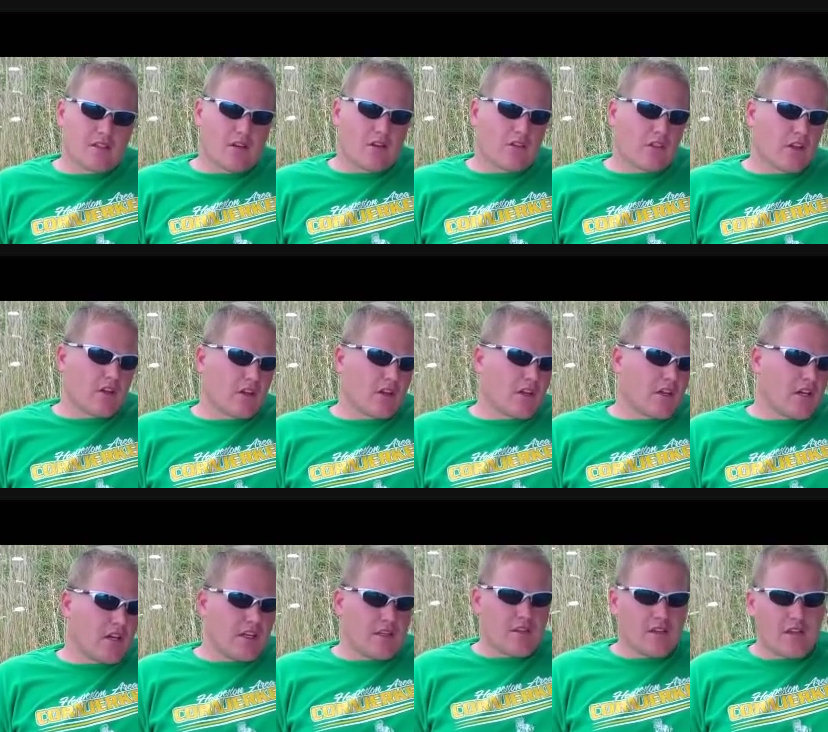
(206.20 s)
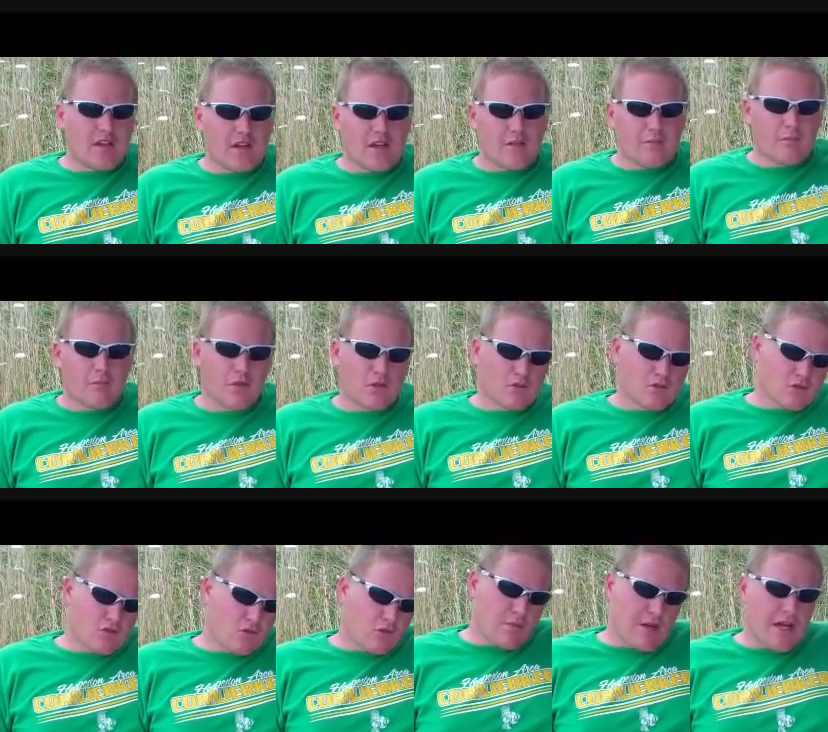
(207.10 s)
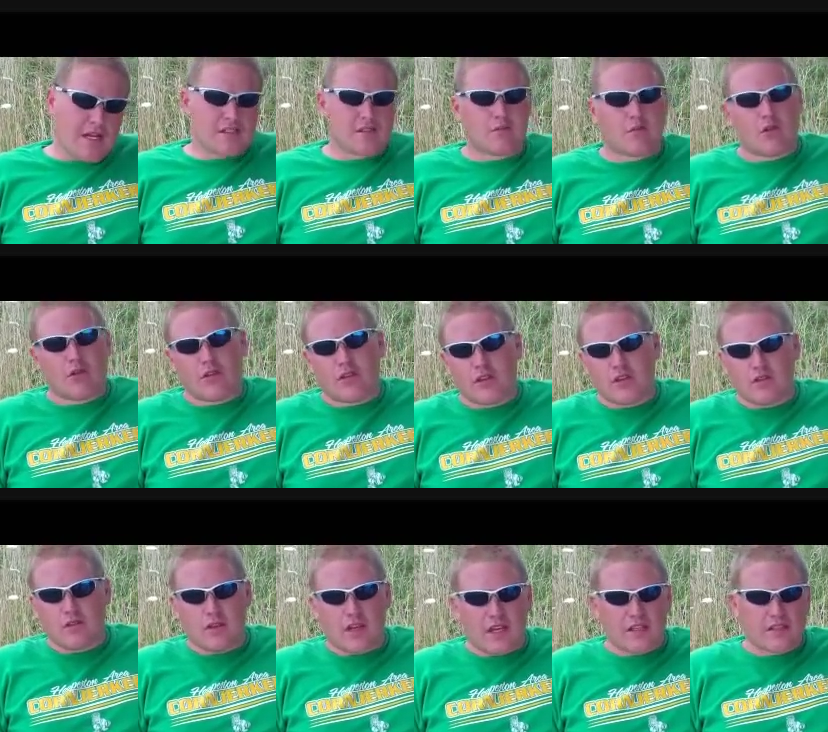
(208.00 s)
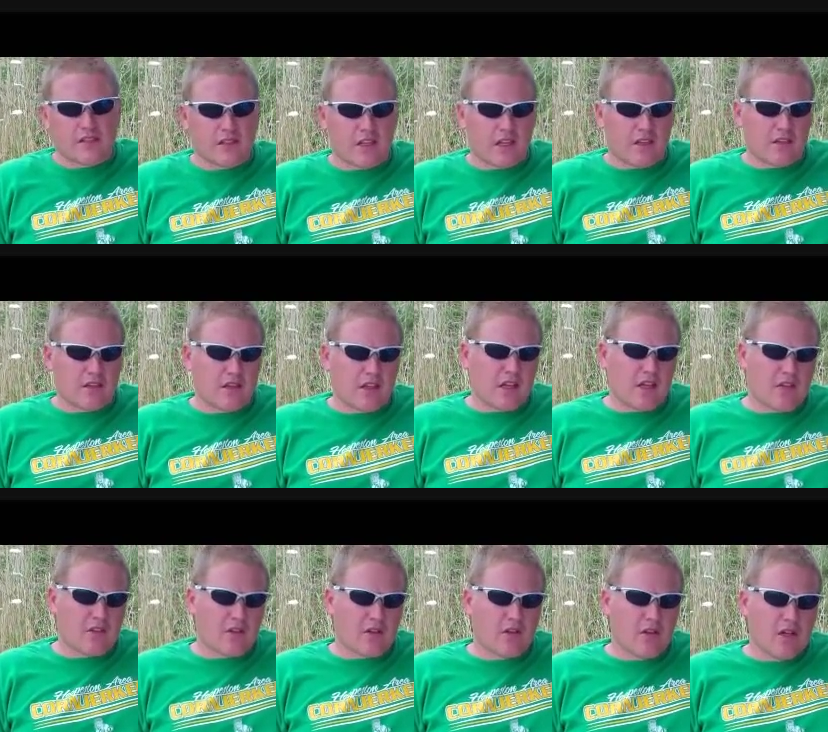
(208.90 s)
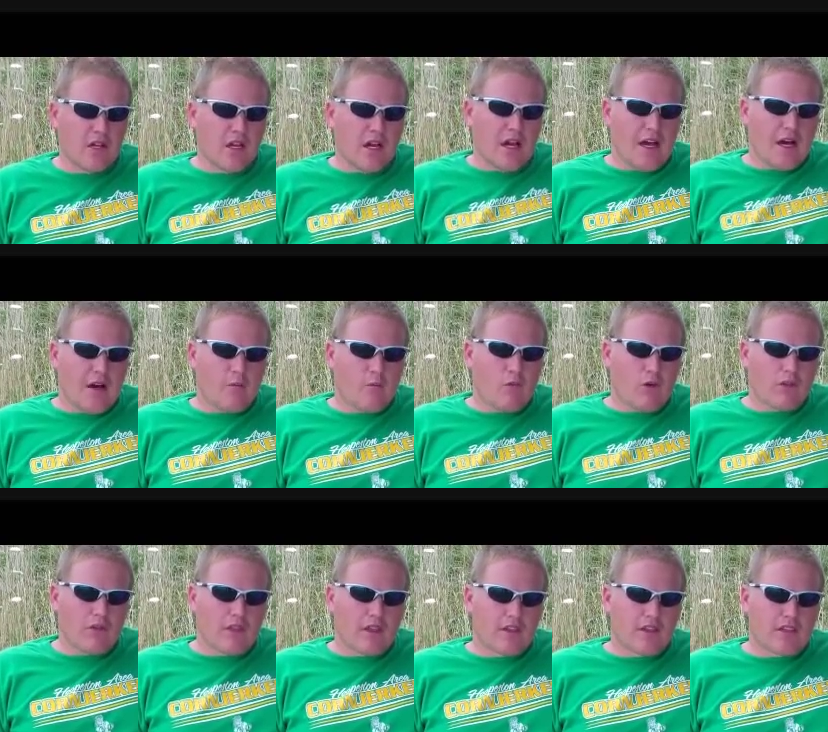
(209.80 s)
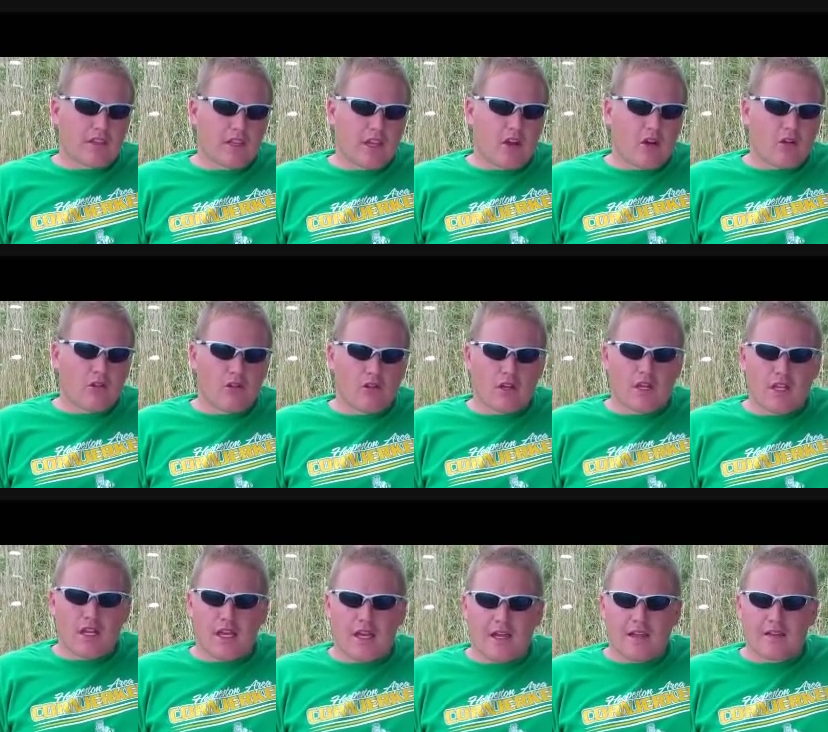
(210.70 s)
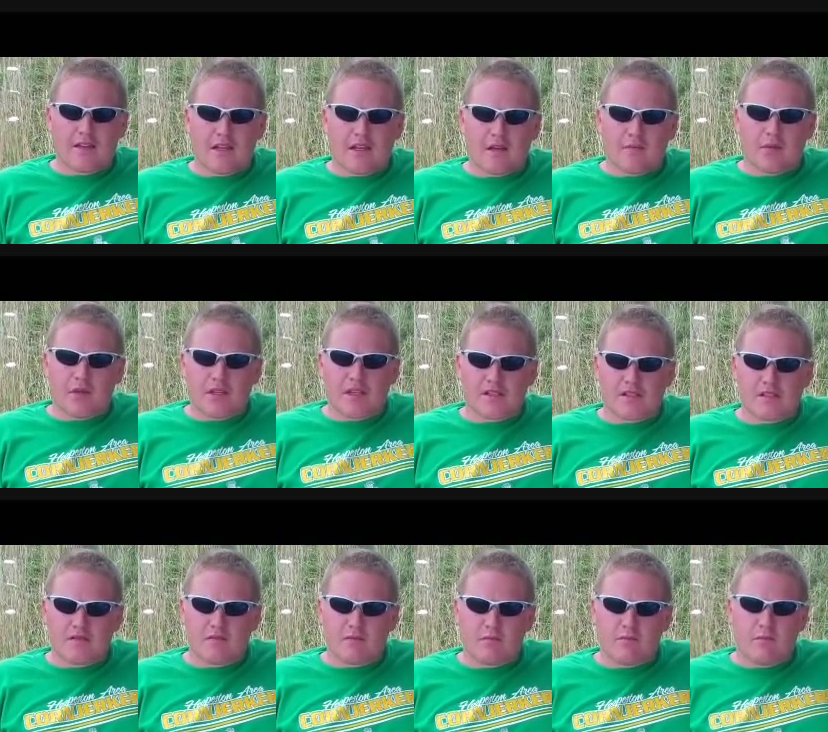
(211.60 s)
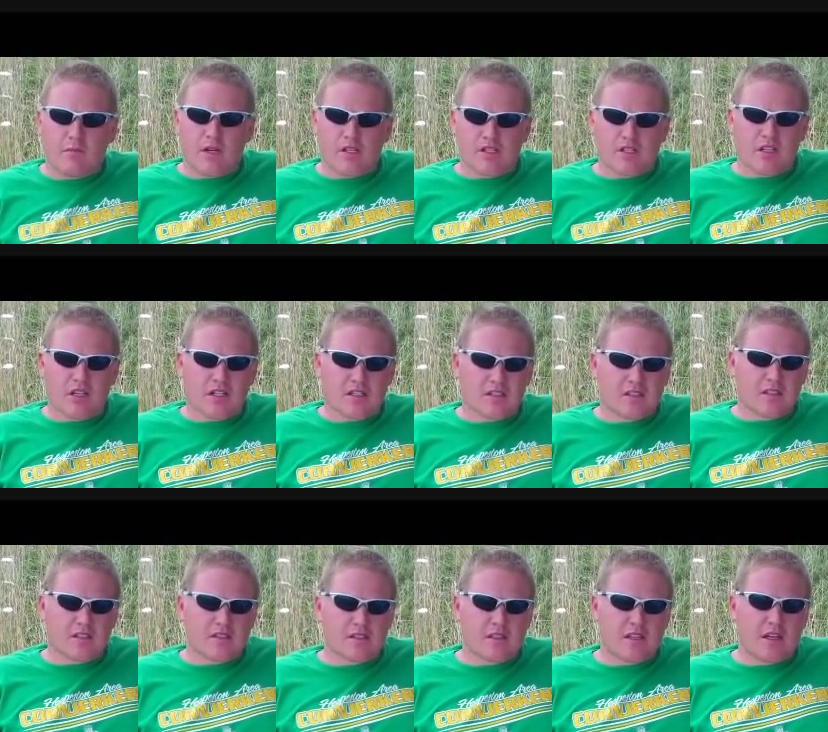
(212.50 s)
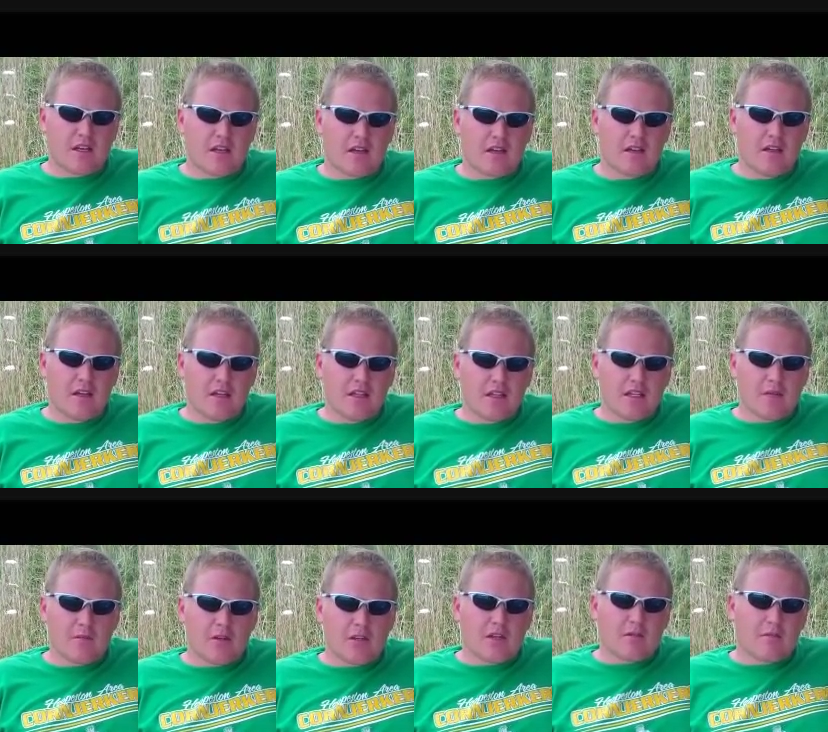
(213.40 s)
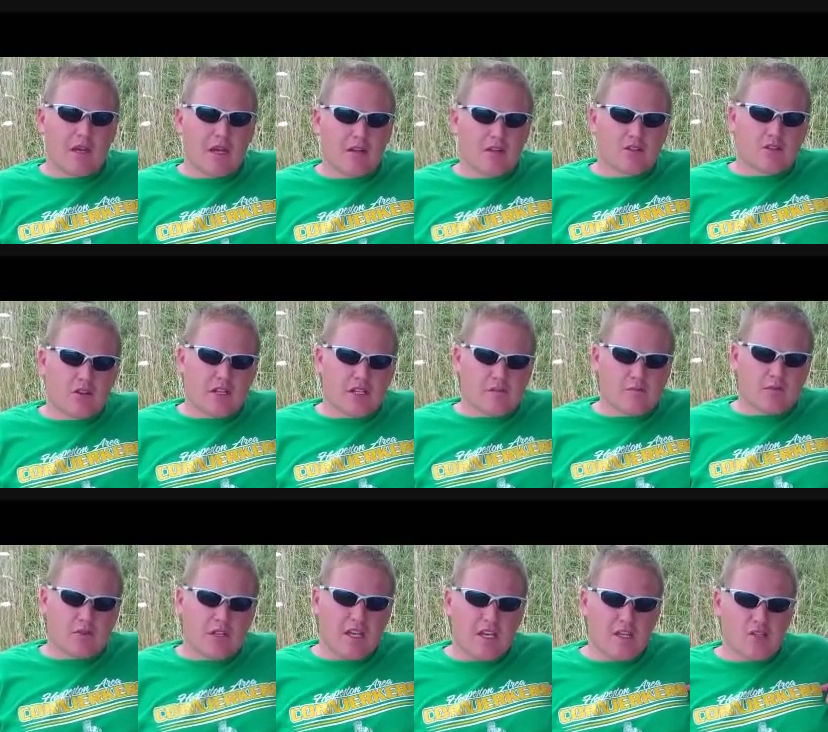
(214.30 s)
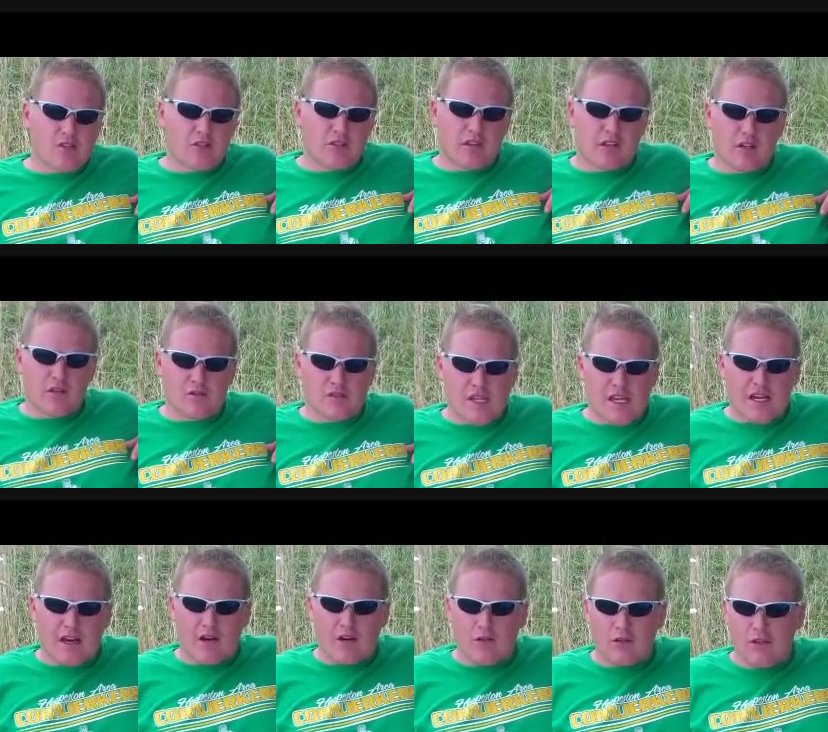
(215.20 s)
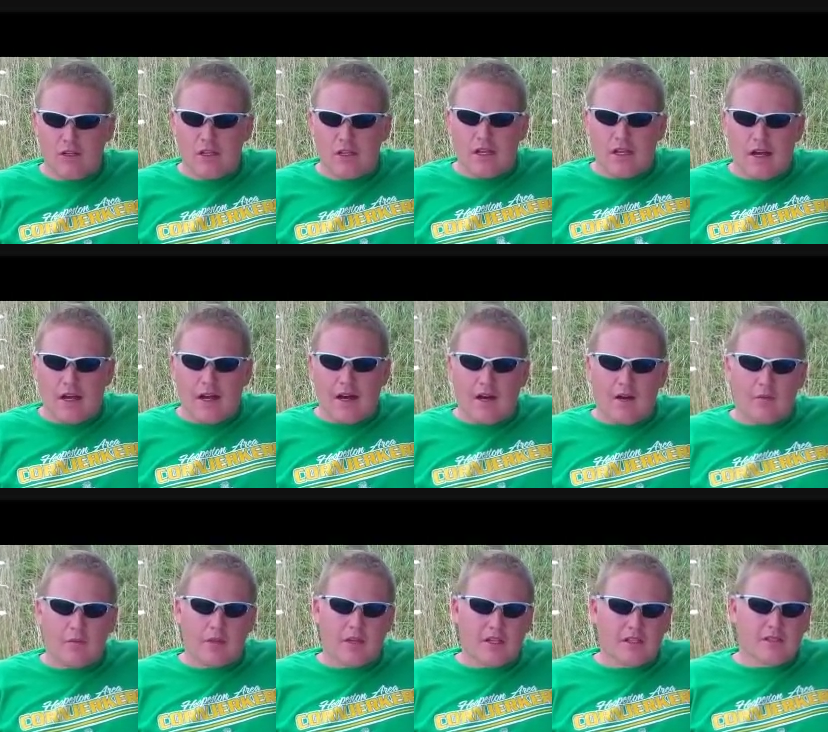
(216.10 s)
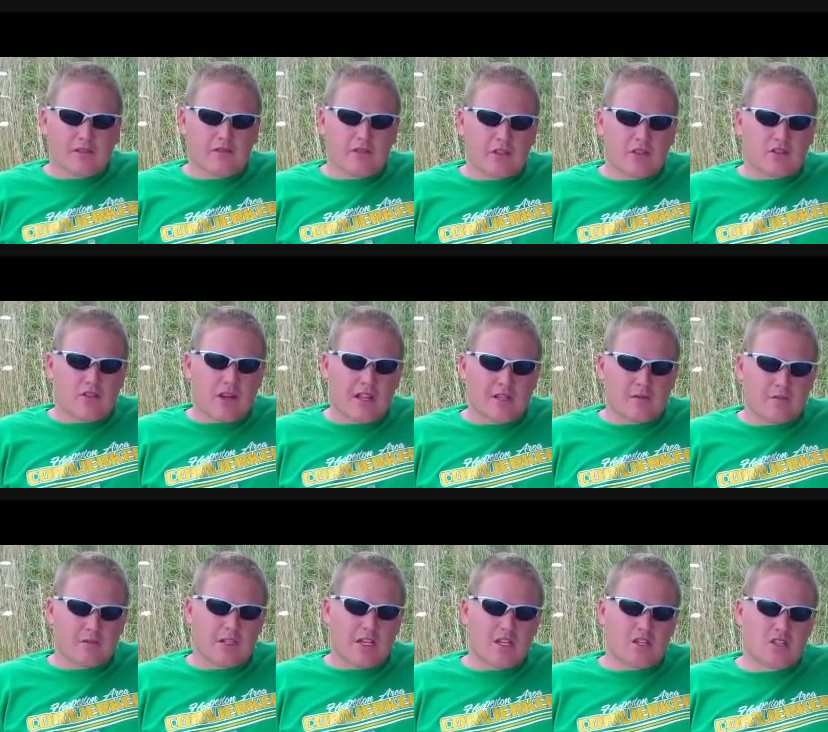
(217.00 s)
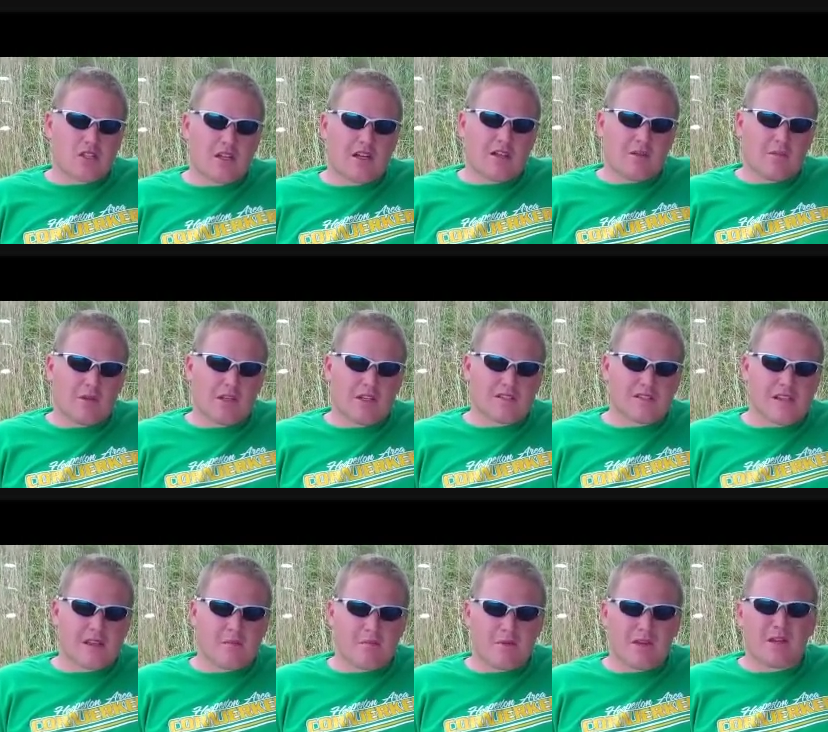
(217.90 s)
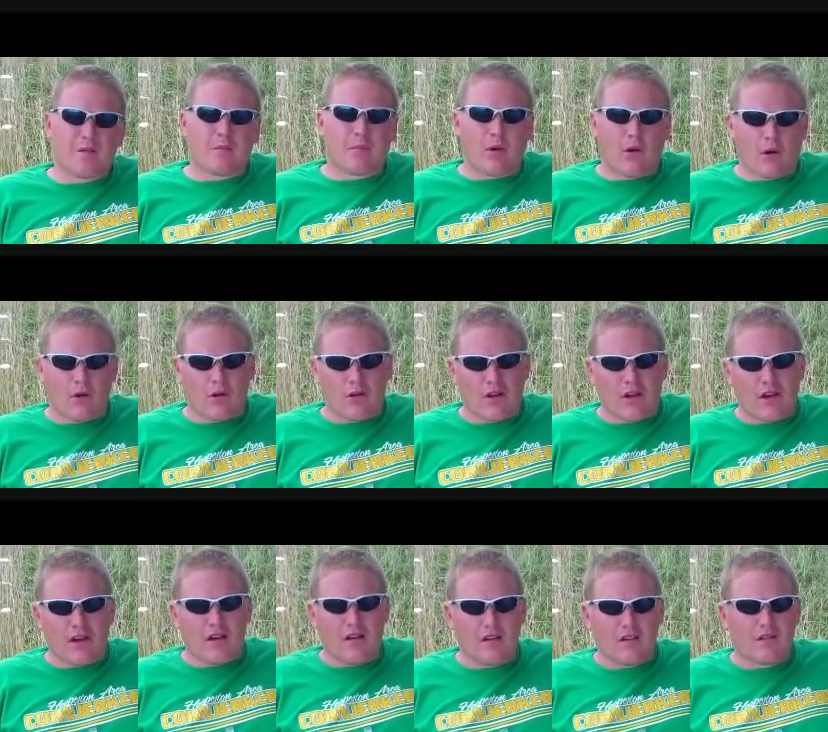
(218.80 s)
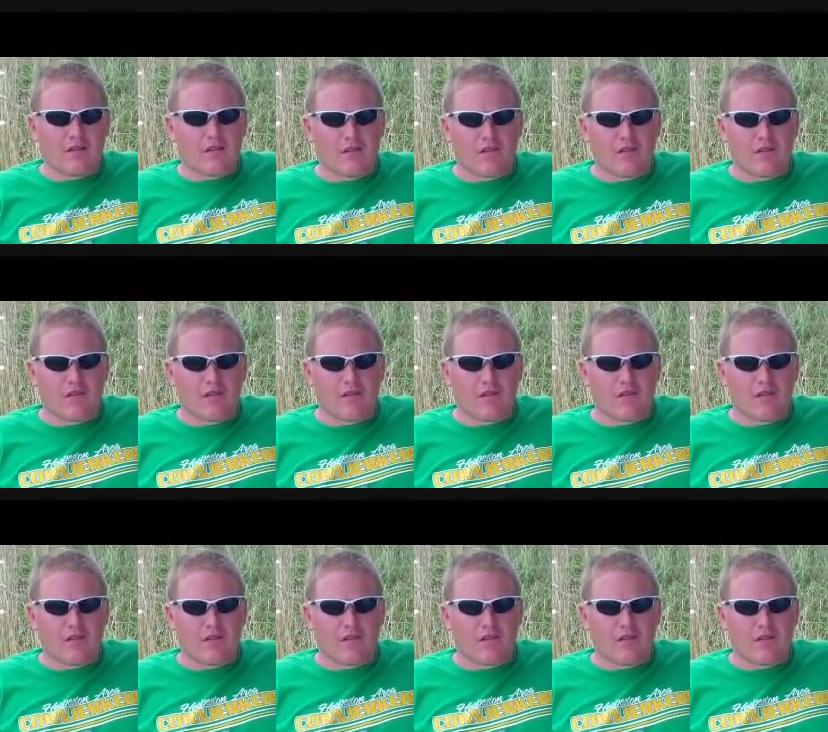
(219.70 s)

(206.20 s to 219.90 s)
Are they going to cut middle school basketball? Are they going to do this, that, and the other? One thing that they are looking at because of budget cuts is limiting the amount of transportation that goes out, because the transportation element is a big part of